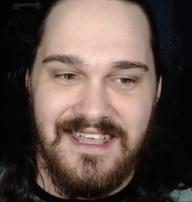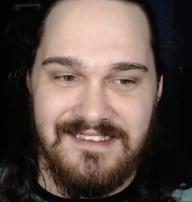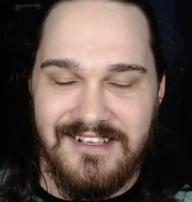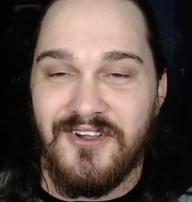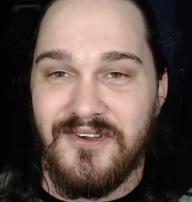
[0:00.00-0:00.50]

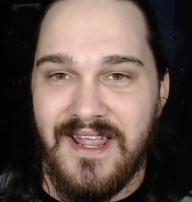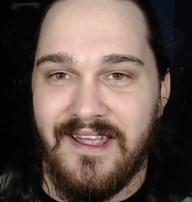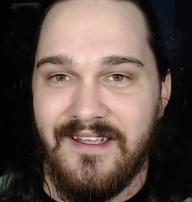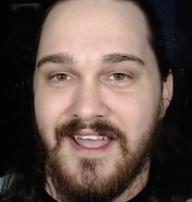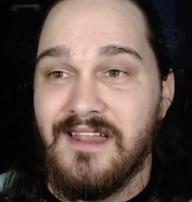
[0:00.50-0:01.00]
He's like,
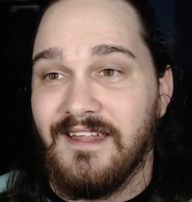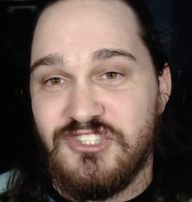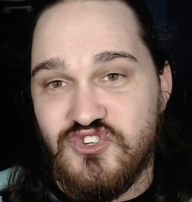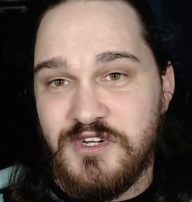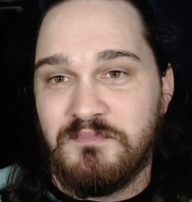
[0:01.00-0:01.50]
okay,
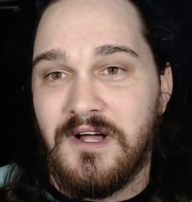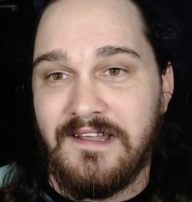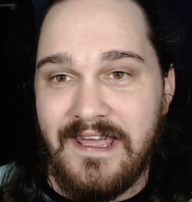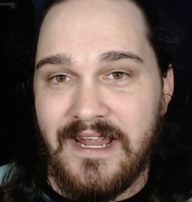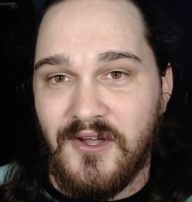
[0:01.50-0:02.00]
let's strip
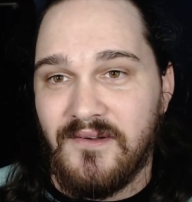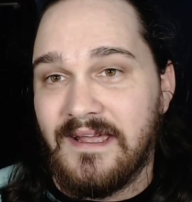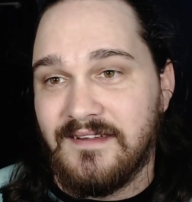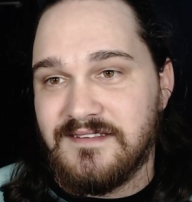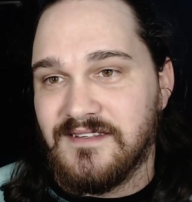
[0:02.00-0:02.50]
all that out
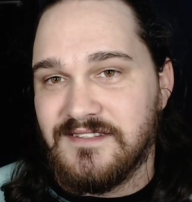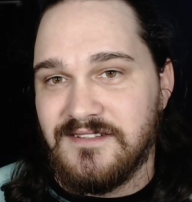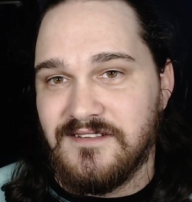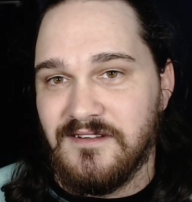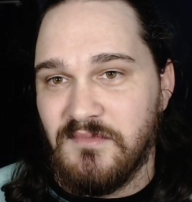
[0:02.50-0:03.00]
and let's
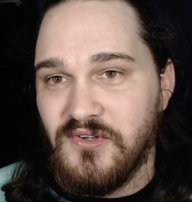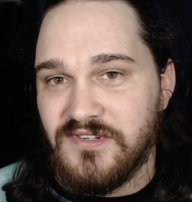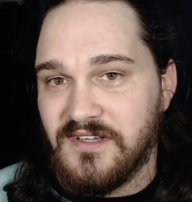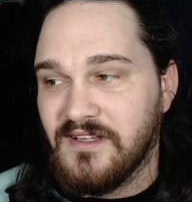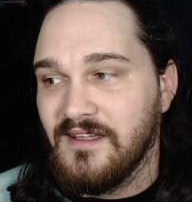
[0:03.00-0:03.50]
listen to the
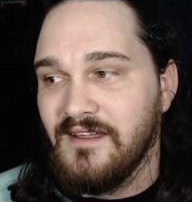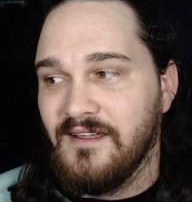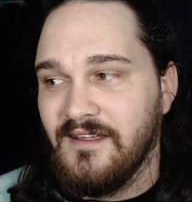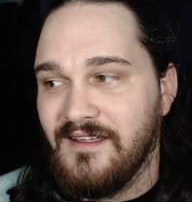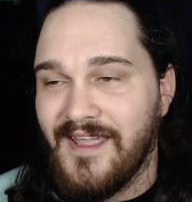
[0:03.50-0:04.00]
music.
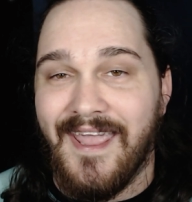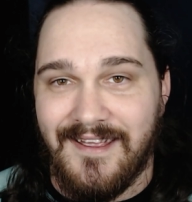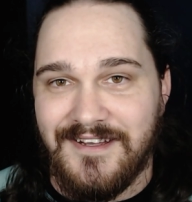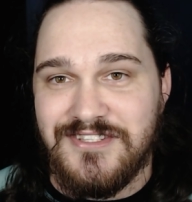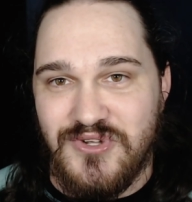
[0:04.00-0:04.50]

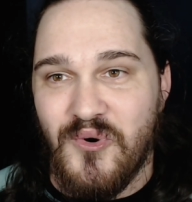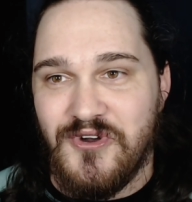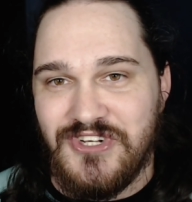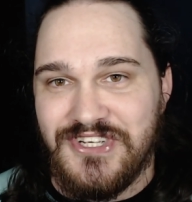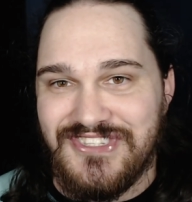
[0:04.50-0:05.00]
And it's
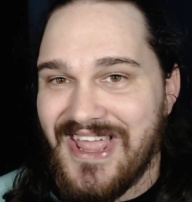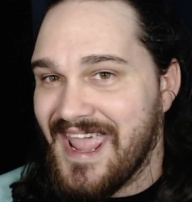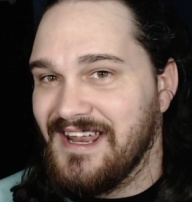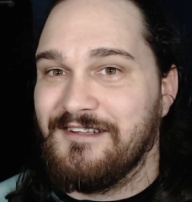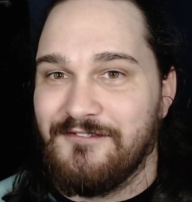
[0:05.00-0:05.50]
gorgeous,
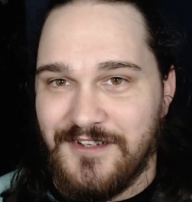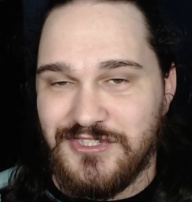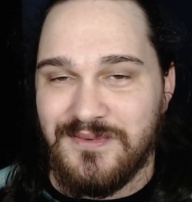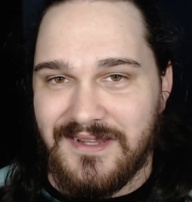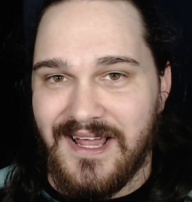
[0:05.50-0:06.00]
and it
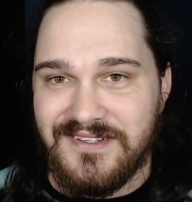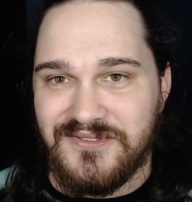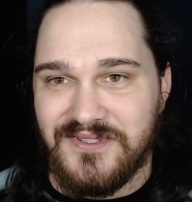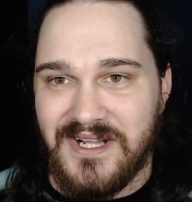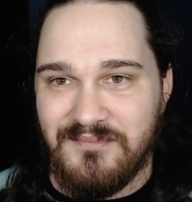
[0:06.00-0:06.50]
fits with
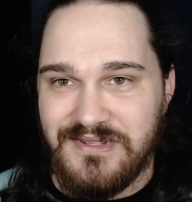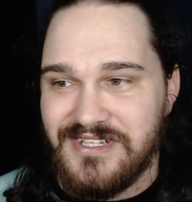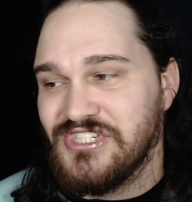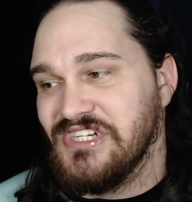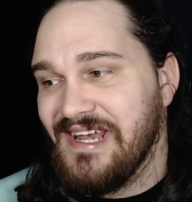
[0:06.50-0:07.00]
classical
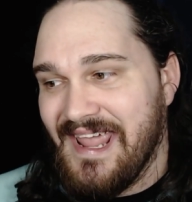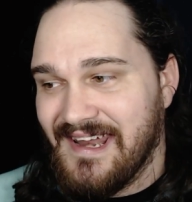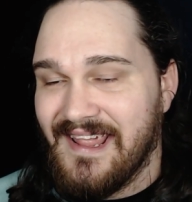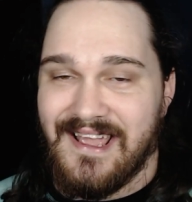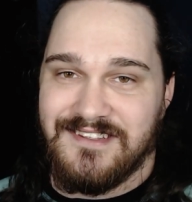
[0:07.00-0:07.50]
composition,
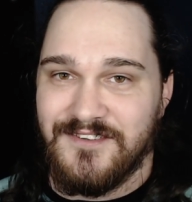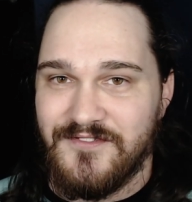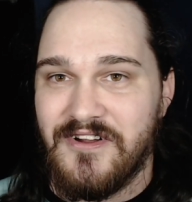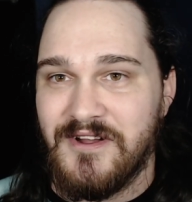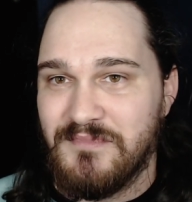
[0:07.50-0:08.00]
and it has a
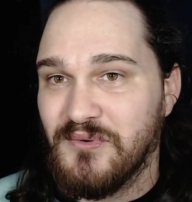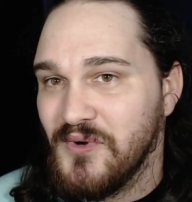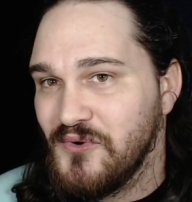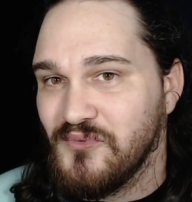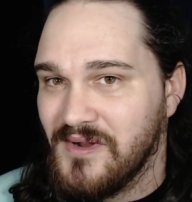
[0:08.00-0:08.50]
very
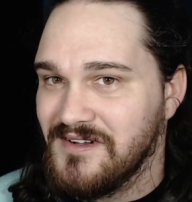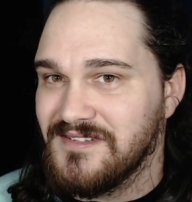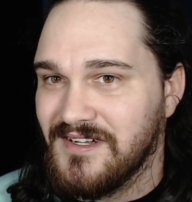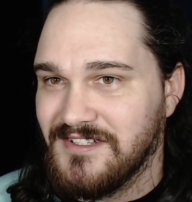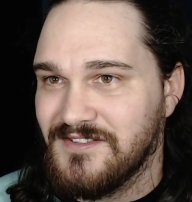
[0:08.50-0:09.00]
Baroque
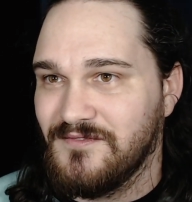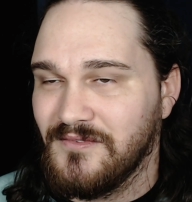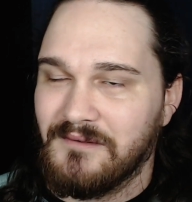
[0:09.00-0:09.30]
Renaissance.